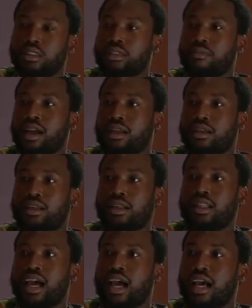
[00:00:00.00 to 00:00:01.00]
somebody could
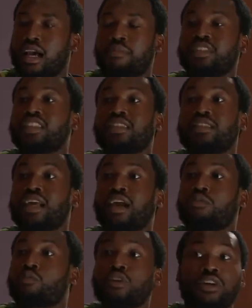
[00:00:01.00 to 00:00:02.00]
have died. I'm just
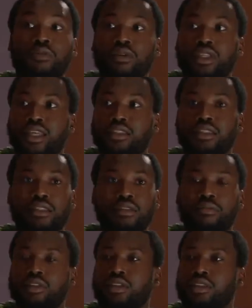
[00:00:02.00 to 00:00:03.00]
not working with that
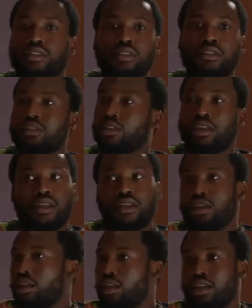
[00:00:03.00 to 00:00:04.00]
system because the
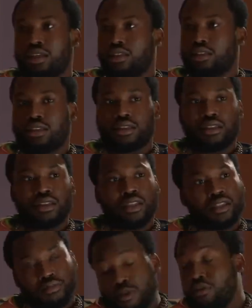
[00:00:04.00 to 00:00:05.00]
is, is,
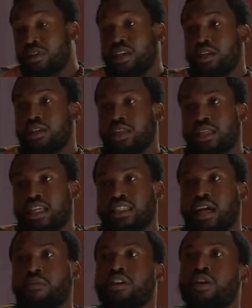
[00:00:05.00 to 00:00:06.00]
is broken. And mm-hmm. that's
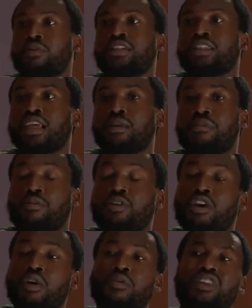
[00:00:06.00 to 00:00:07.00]
how we always came up.
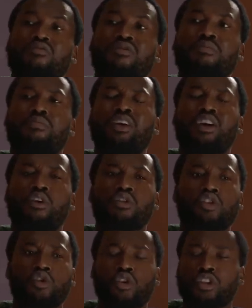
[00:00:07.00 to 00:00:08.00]
We always
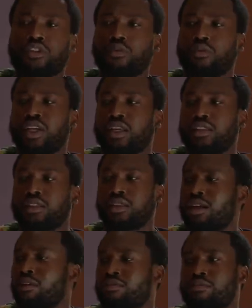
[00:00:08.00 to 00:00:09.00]
rebelled towards the ways.
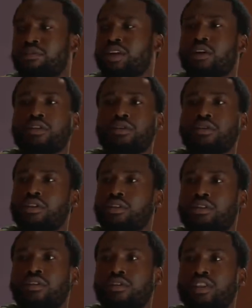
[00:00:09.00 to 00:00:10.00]
I rebelled towards
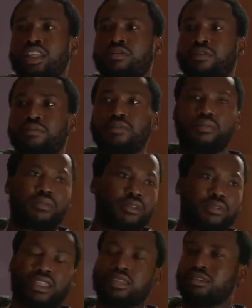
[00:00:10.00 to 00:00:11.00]
the 13th
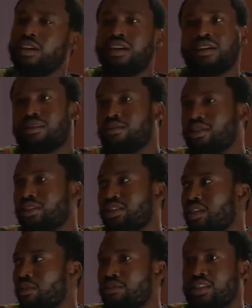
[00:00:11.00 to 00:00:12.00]
Amendment. They go to
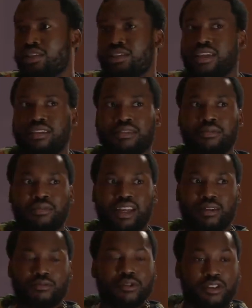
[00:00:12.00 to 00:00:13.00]
jail, we slaves. I'm
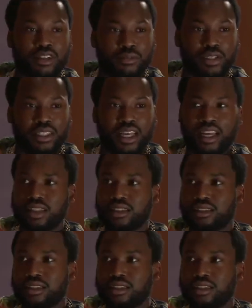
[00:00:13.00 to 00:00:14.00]
not working with that.
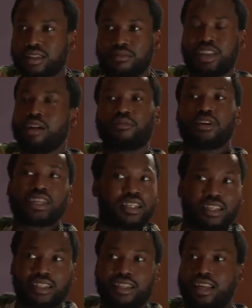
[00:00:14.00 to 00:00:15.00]
I'm not
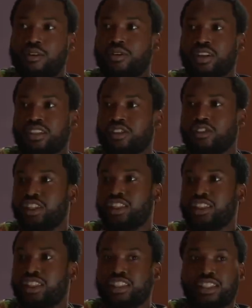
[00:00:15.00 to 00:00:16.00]
working under that
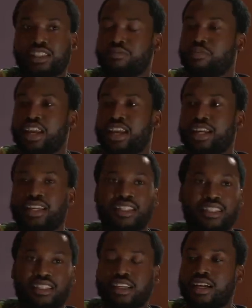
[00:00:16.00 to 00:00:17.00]
orchestration. This shit is made and
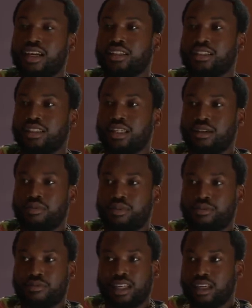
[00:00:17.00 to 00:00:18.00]
designed to kill
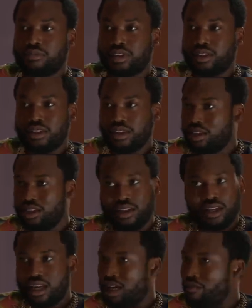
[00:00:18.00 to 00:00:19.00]
people like me.
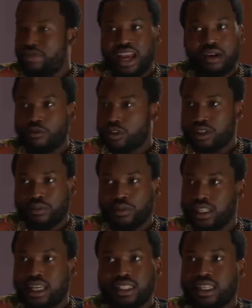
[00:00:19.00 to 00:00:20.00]
I'm not working
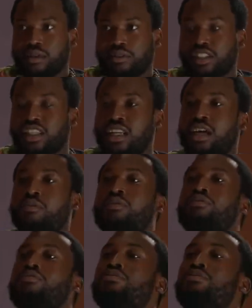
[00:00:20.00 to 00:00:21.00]
with that type of shit. I
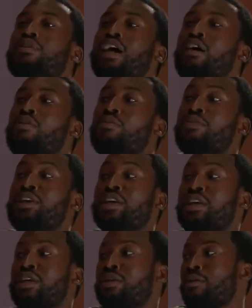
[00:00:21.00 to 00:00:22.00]
will I will
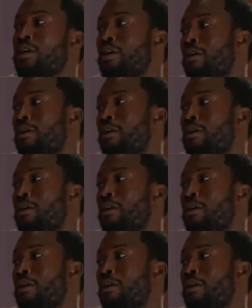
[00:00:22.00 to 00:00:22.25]
be in